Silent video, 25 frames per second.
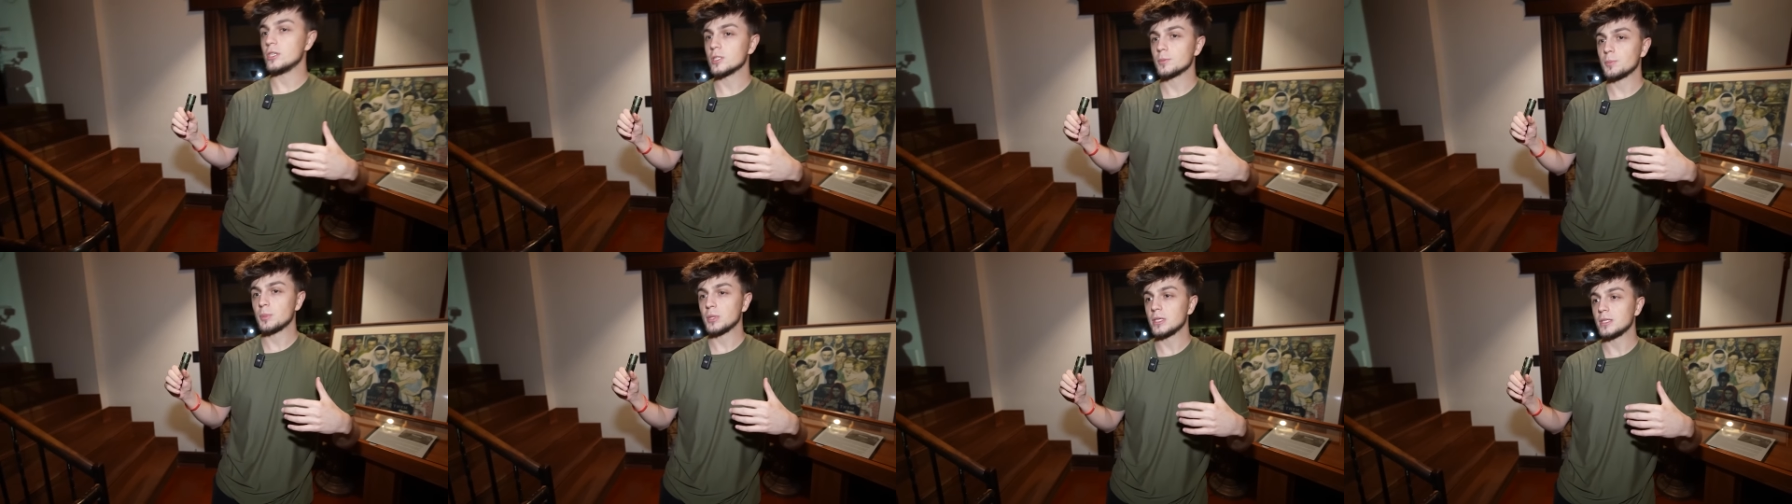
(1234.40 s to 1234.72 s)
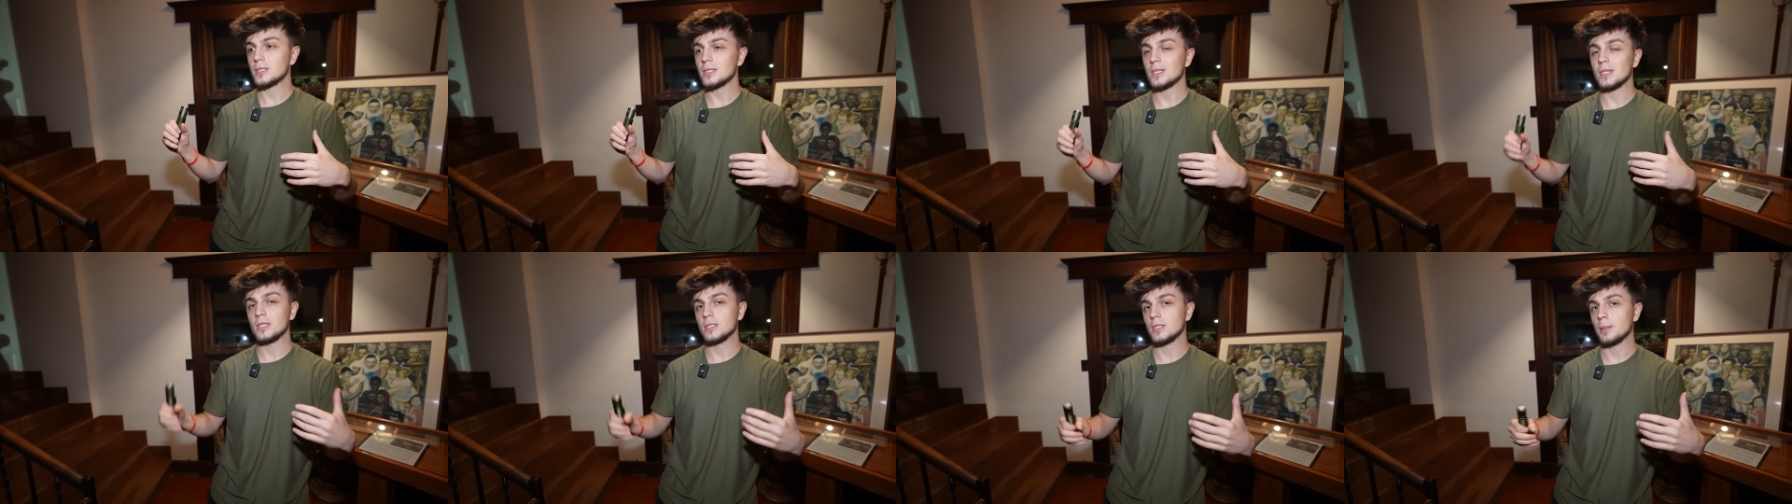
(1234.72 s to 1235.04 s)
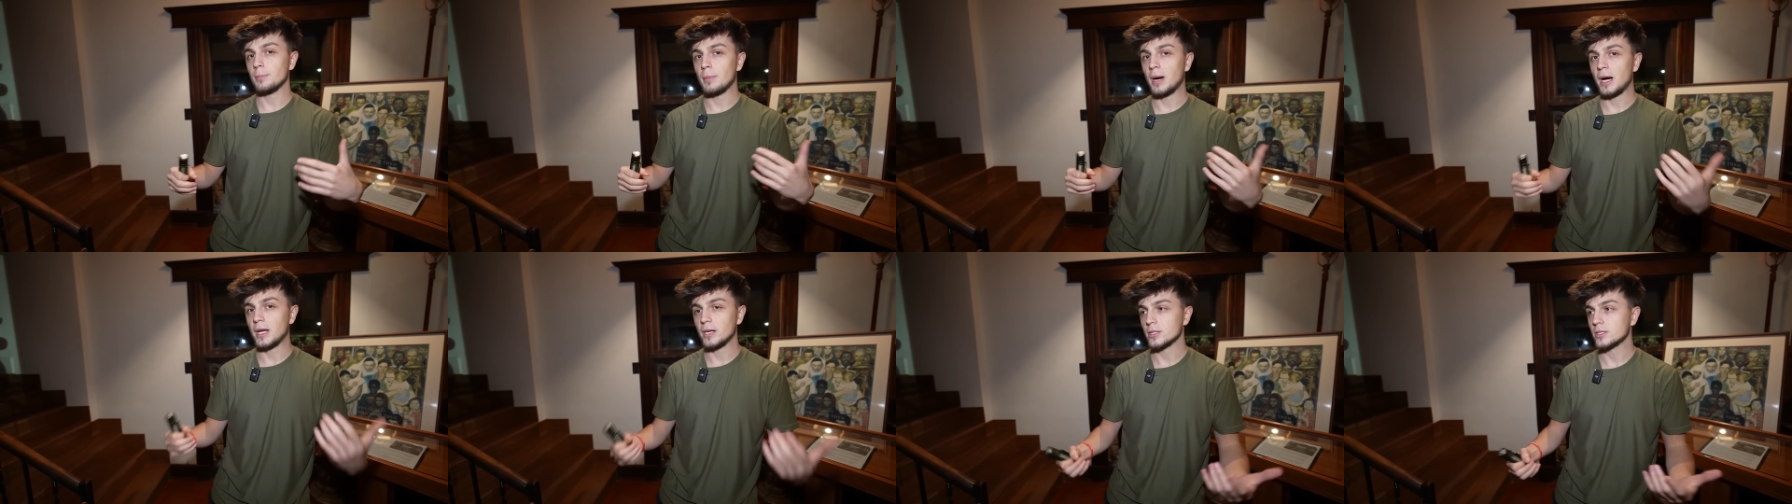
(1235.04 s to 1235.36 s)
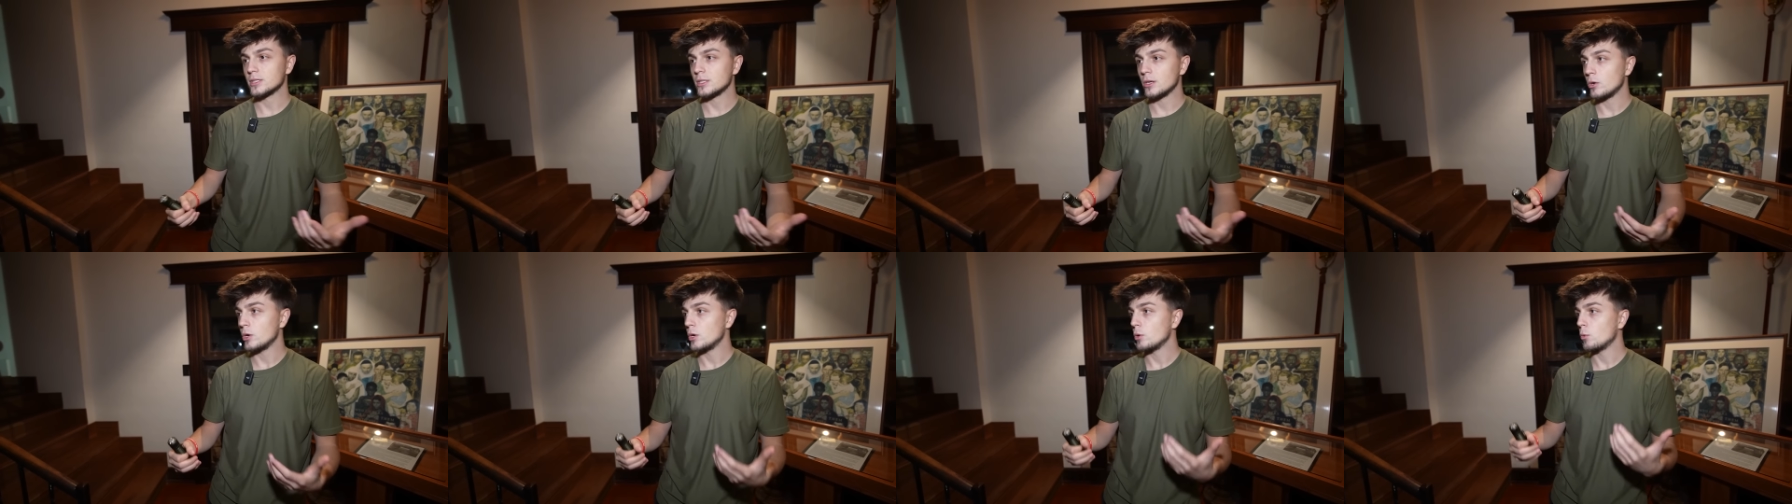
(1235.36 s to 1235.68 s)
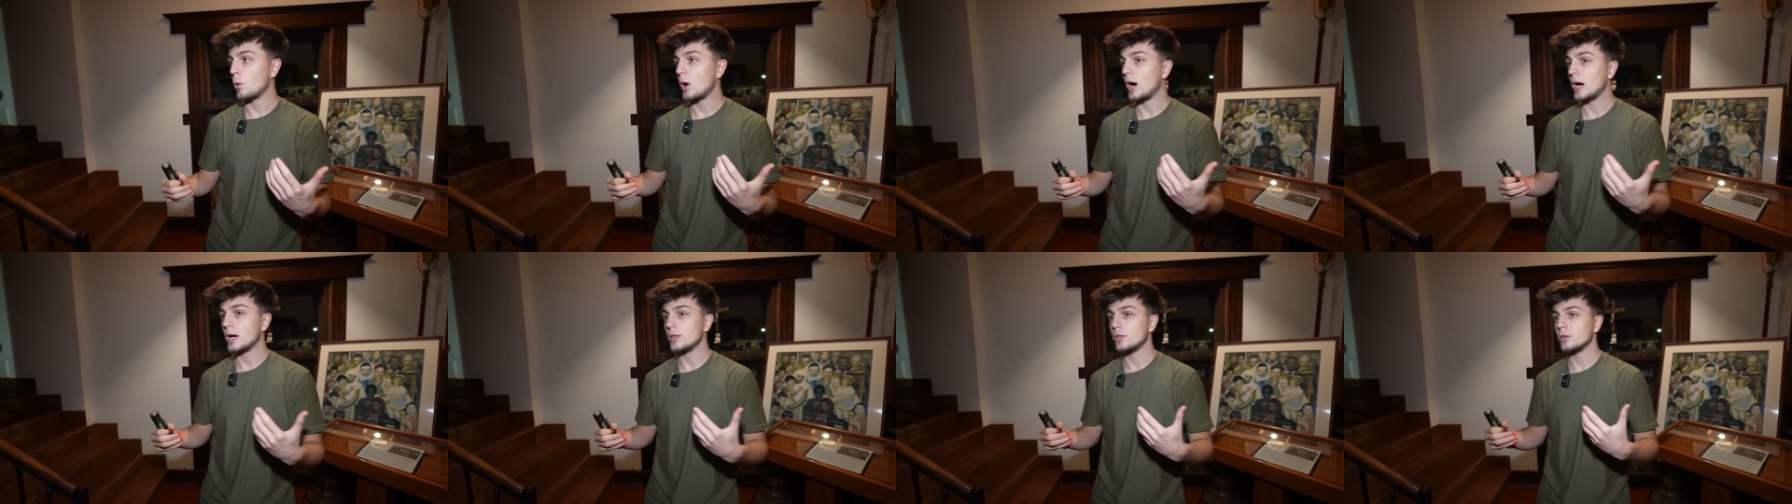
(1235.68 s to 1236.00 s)
this place is a monastery,
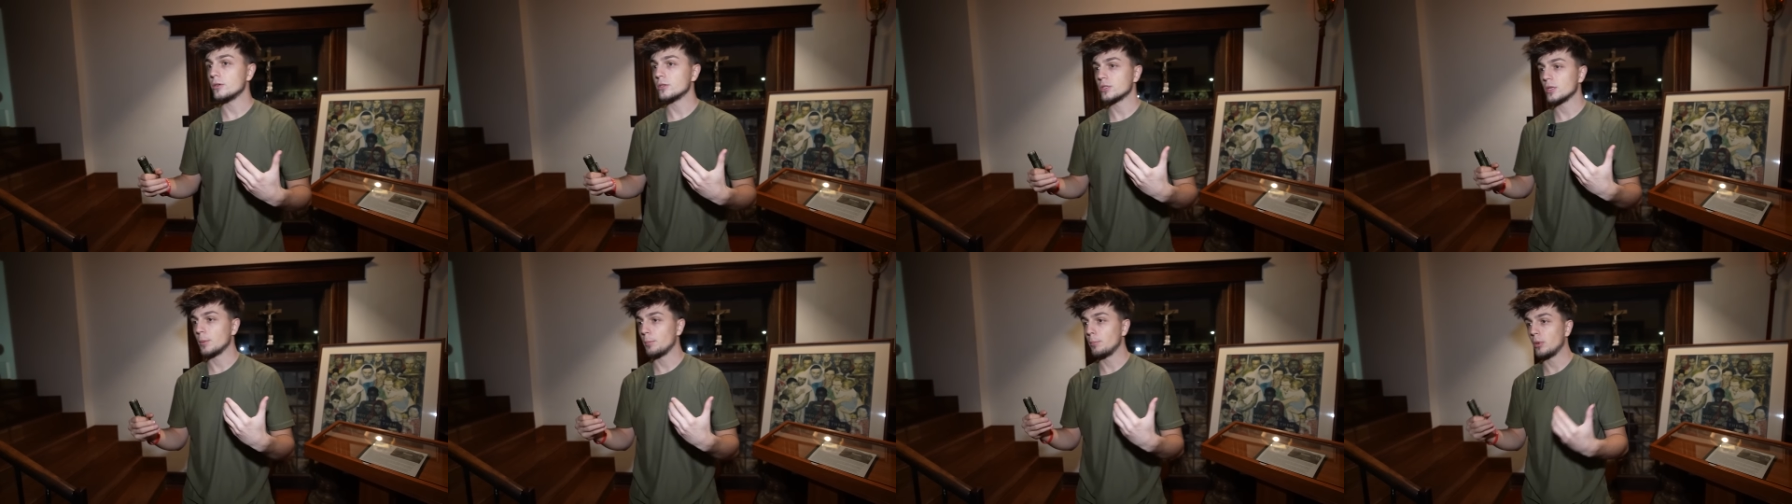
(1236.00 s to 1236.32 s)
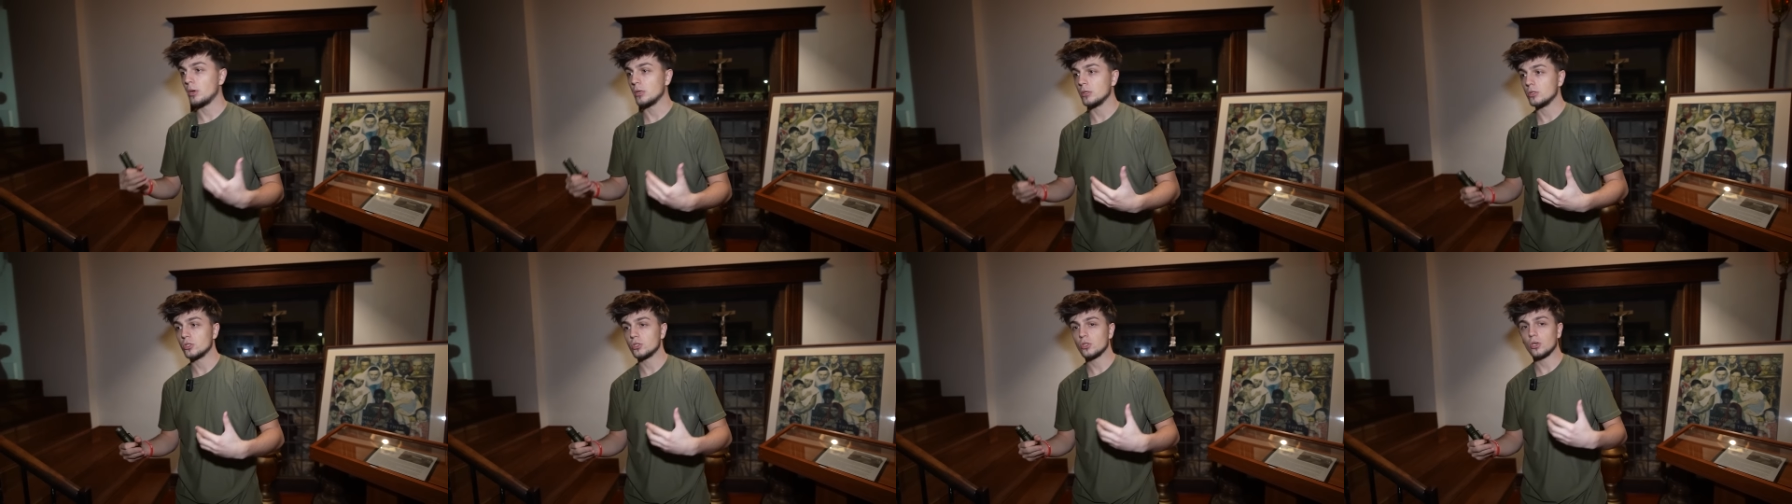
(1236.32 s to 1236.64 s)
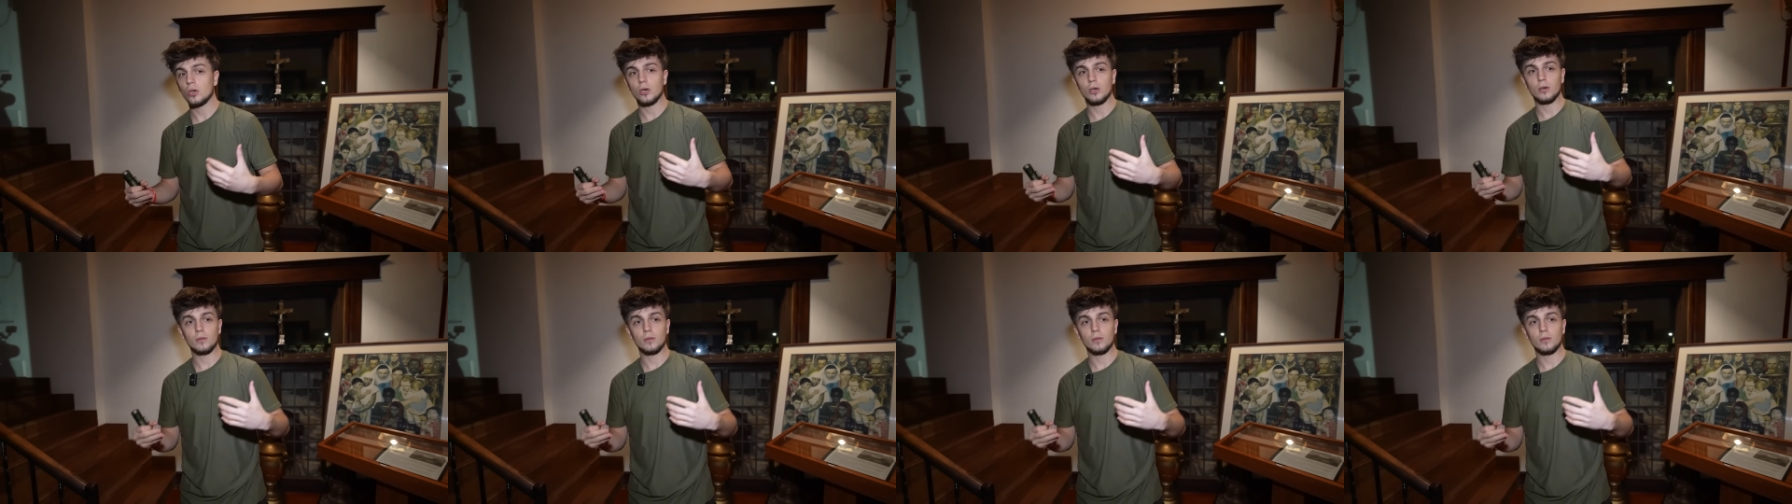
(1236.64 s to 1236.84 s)
why there's a bunch